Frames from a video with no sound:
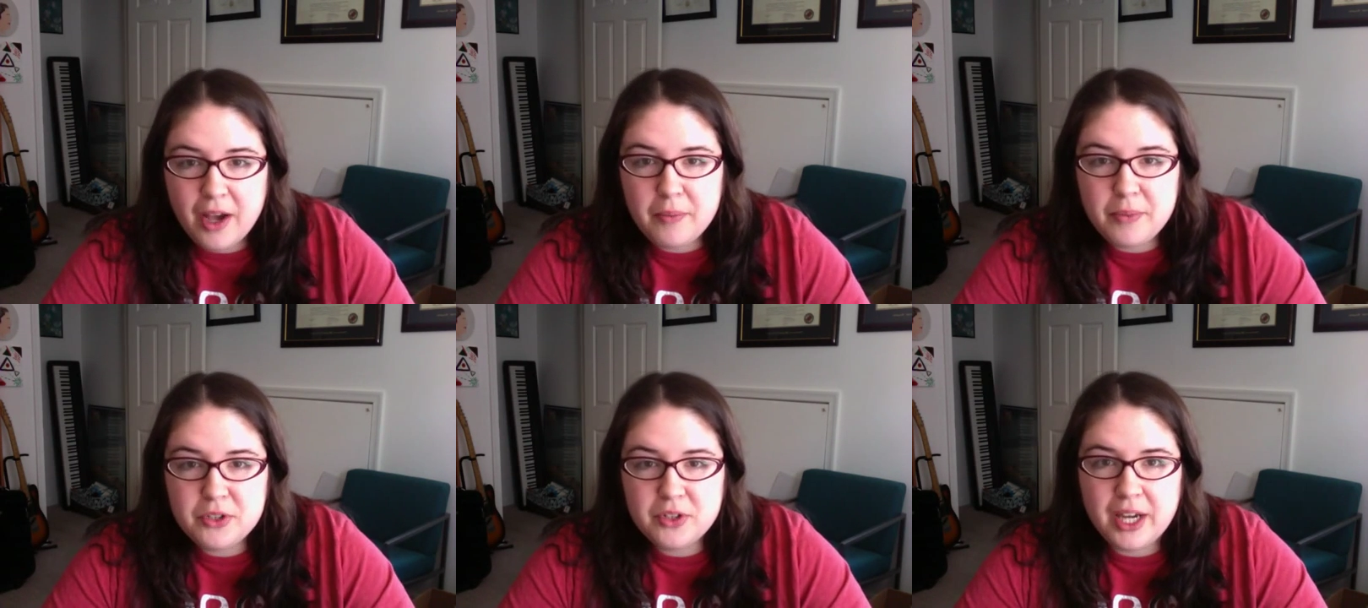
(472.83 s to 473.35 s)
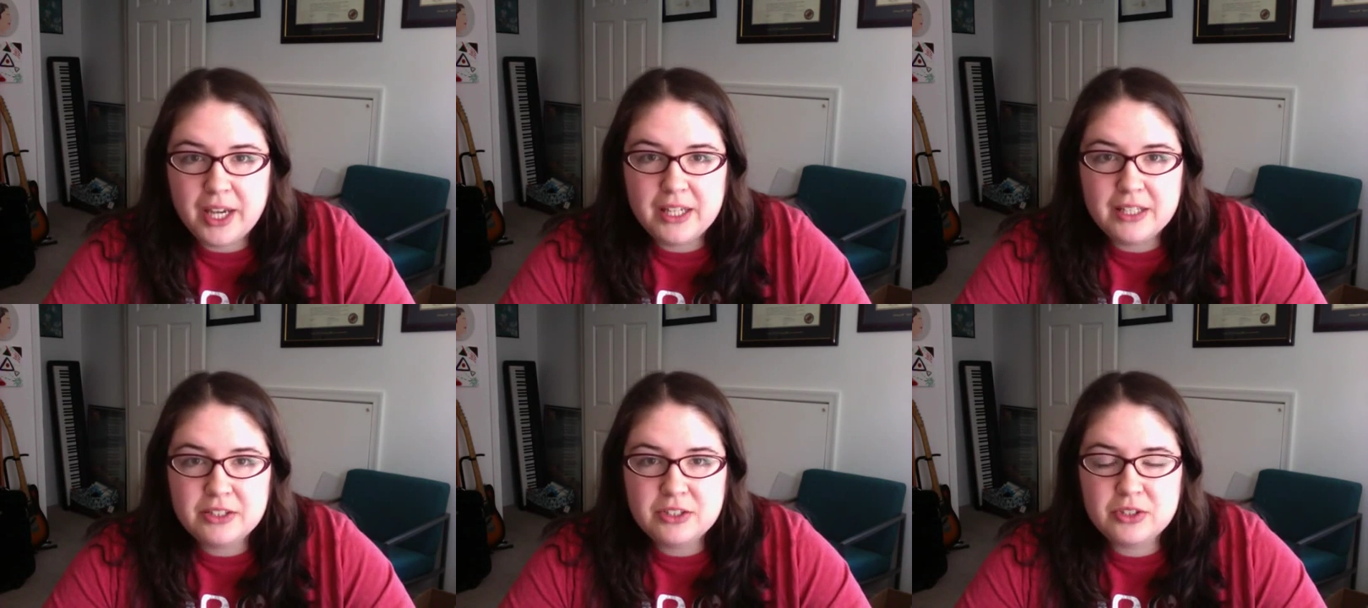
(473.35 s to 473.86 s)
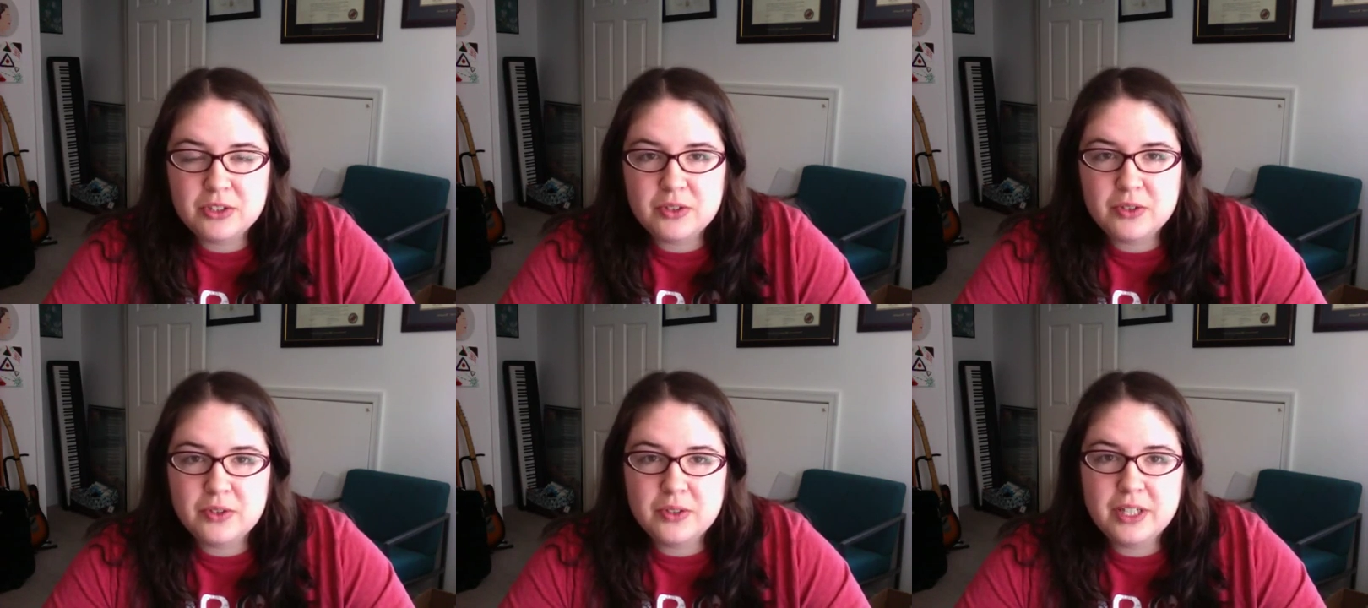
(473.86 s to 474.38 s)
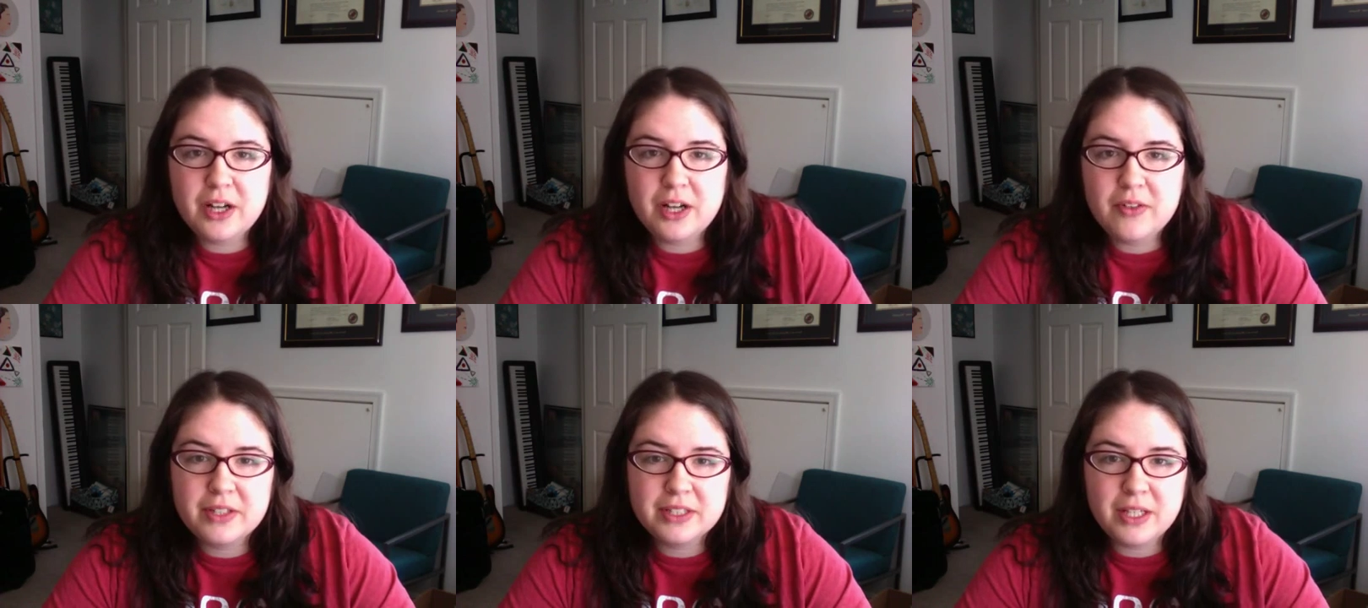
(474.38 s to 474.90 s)
I've been trying to get
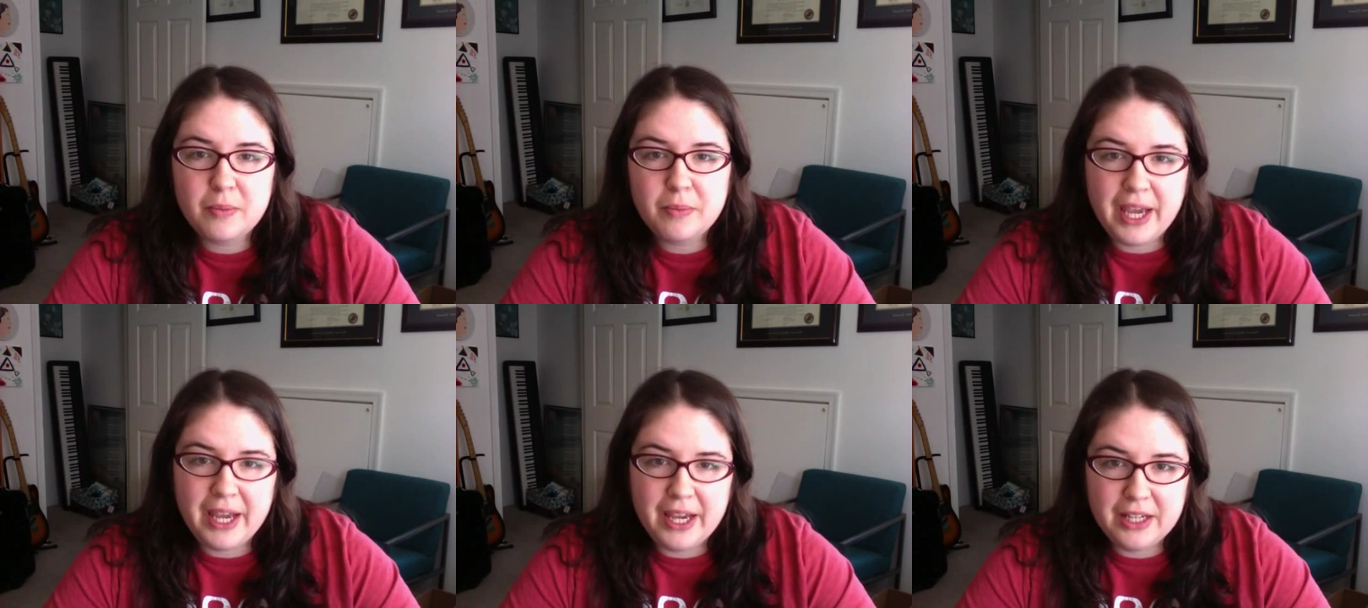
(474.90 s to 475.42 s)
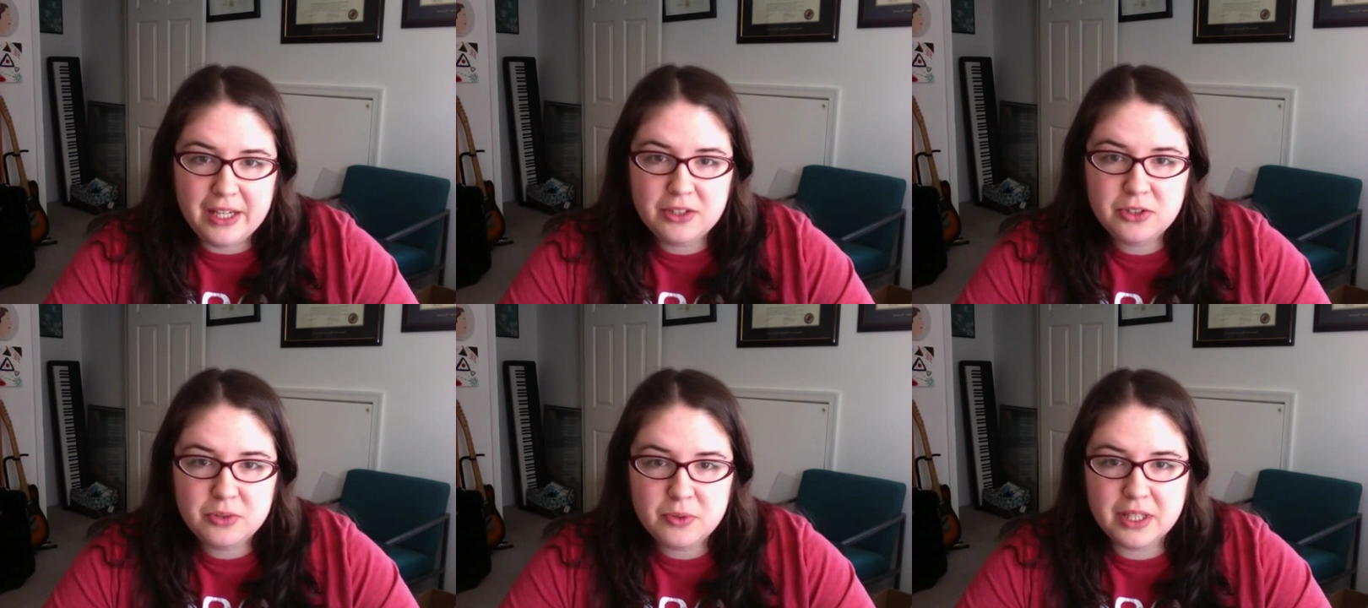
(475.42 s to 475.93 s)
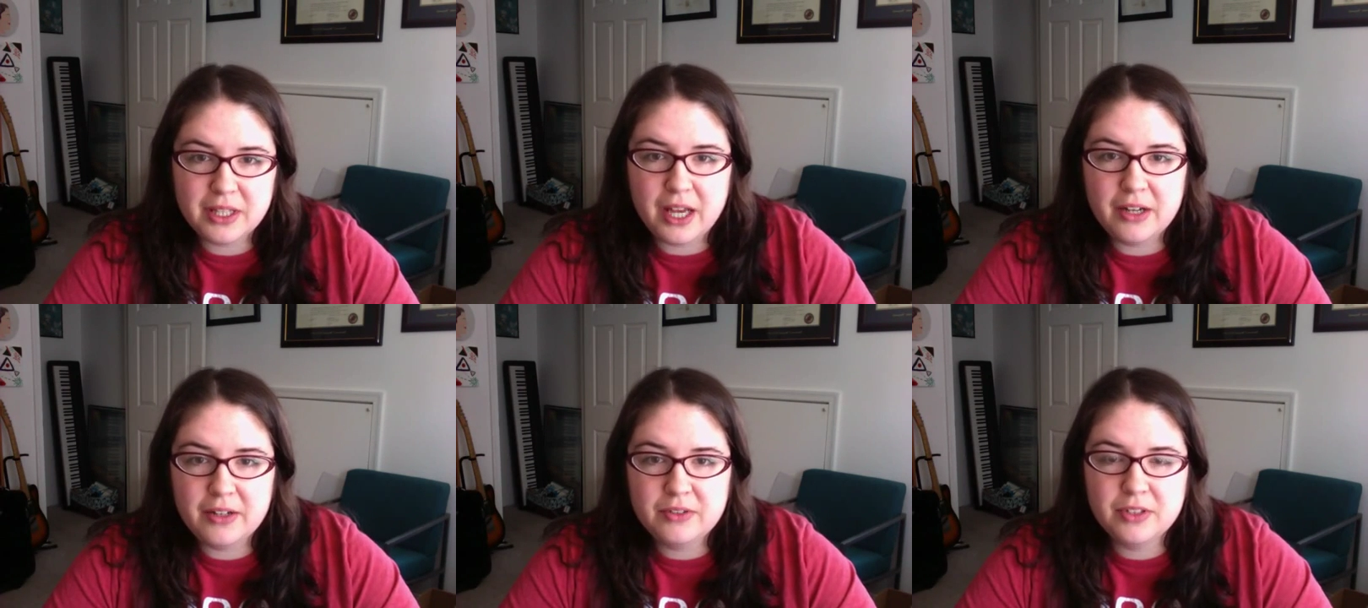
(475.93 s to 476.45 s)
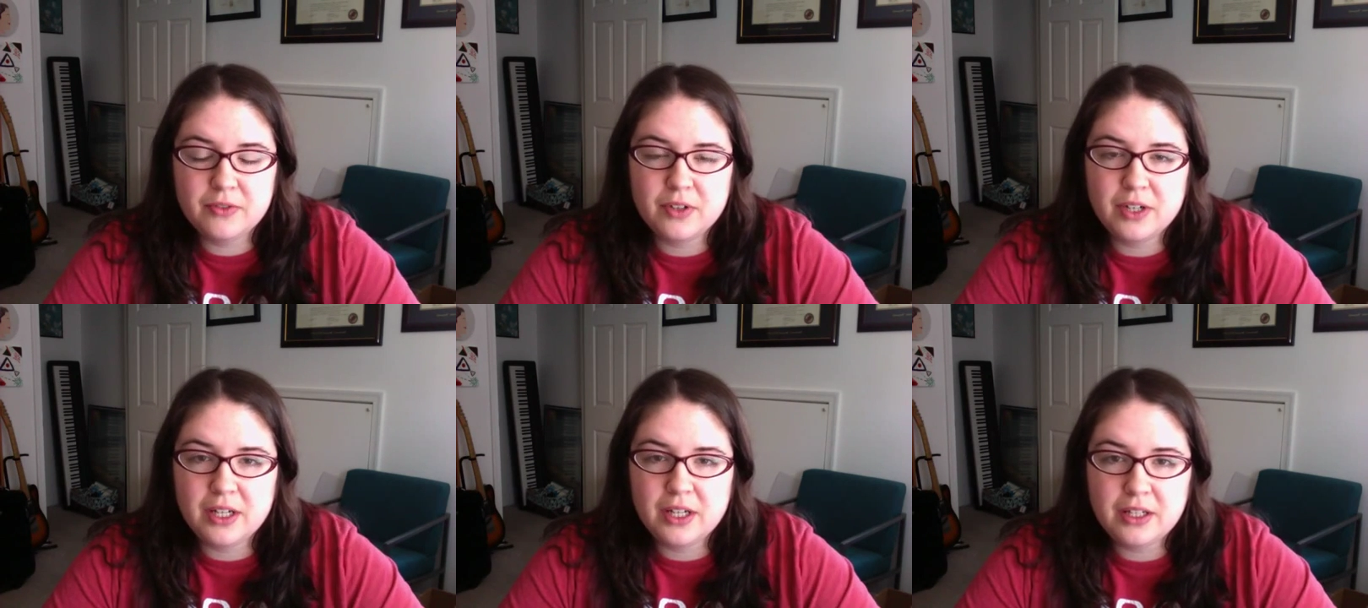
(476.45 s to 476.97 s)
on the same page with a lot of
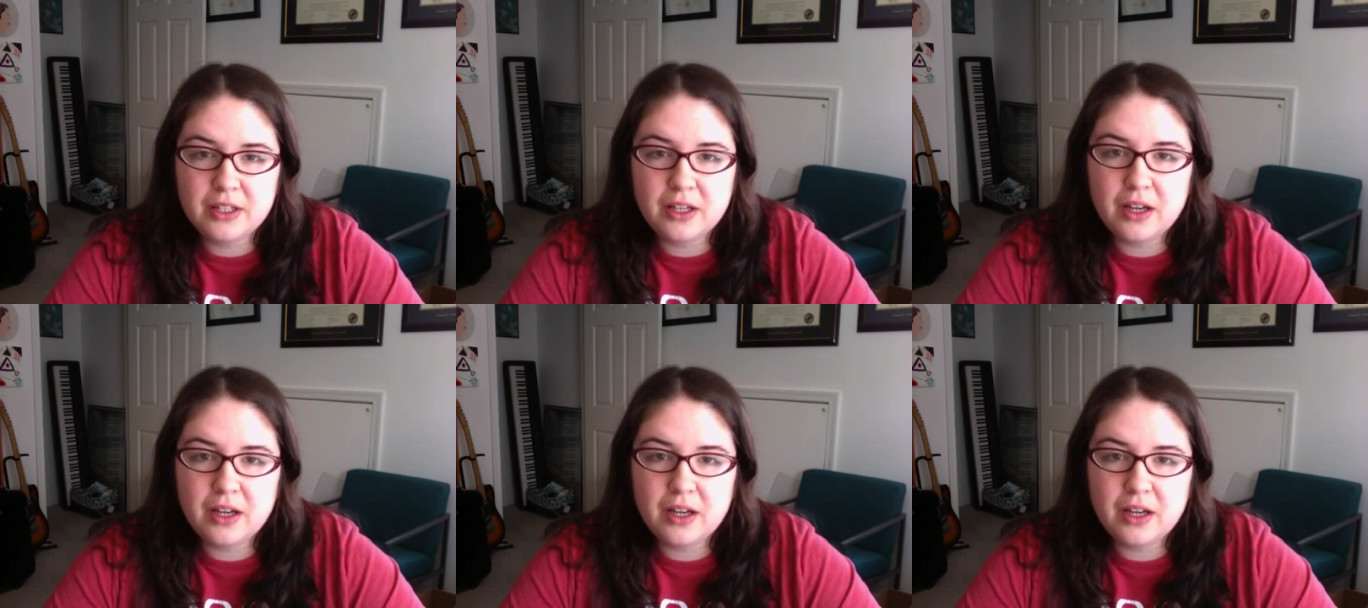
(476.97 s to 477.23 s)
different